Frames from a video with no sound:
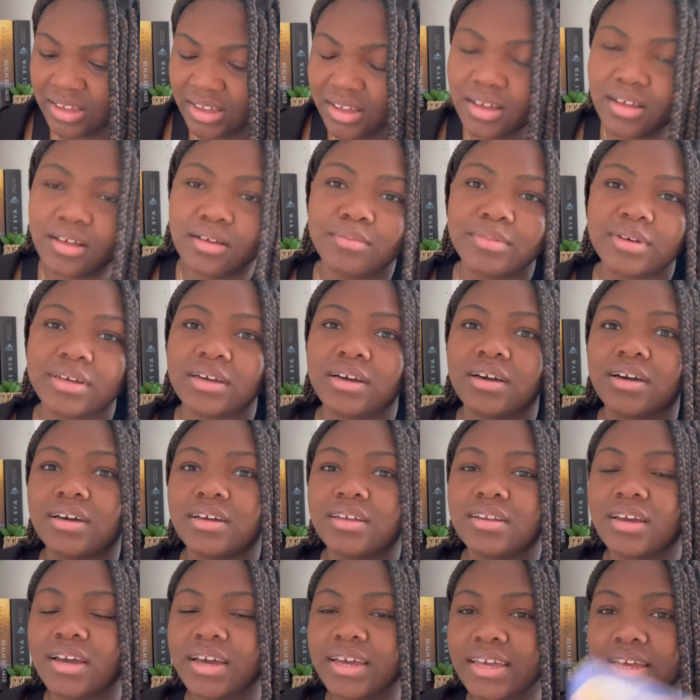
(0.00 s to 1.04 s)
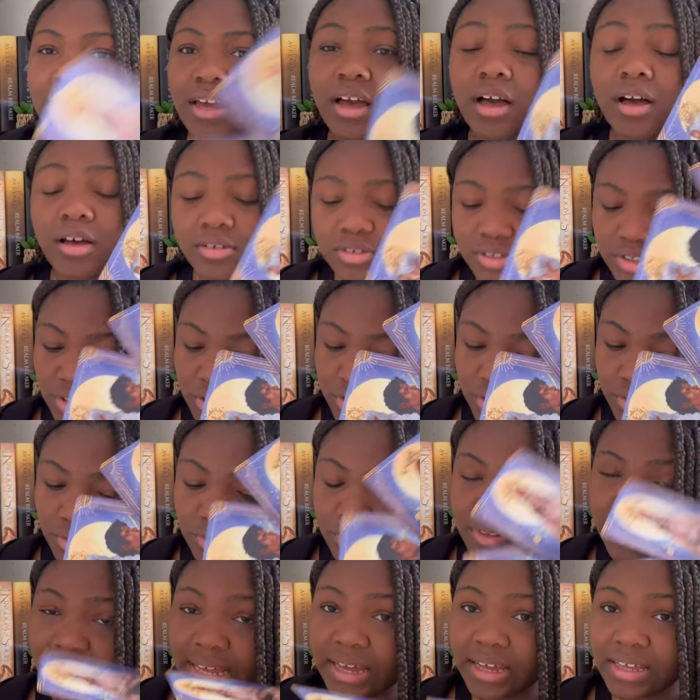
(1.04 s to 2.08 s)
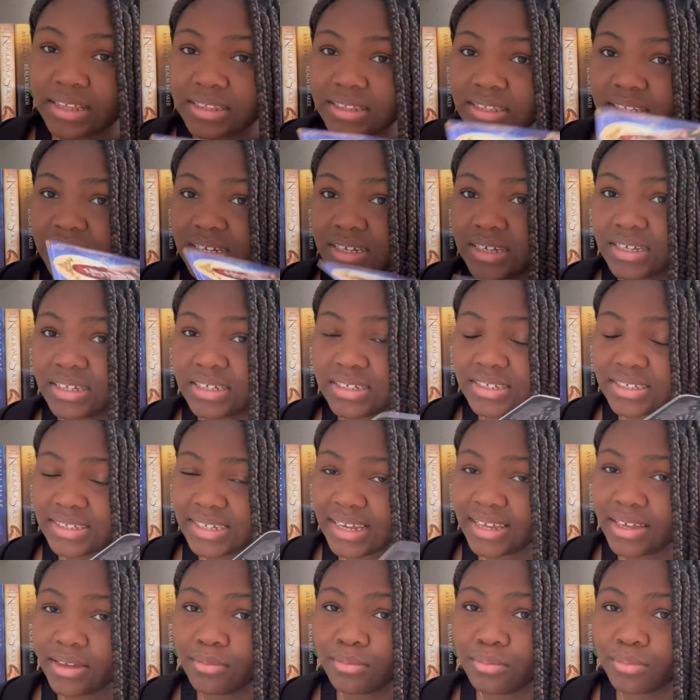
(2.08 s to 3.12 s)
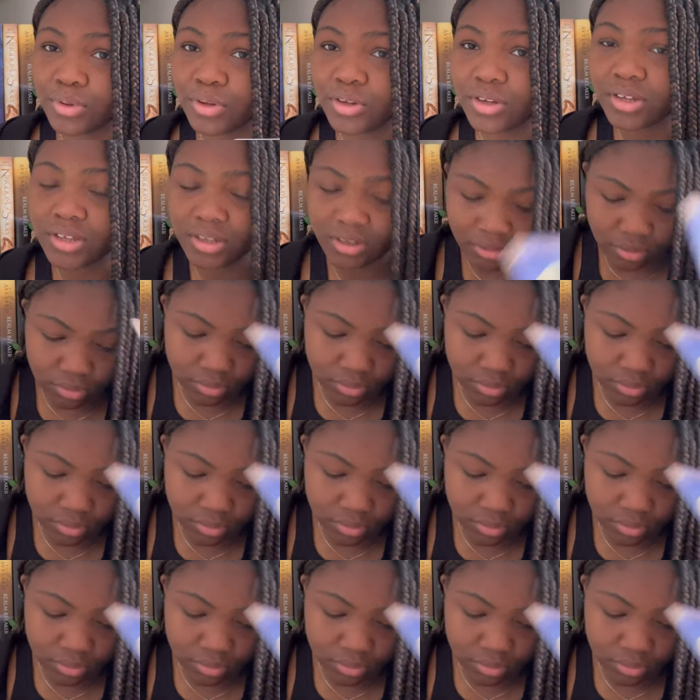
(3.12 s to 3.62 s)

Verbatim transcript: oh my god i also that the second book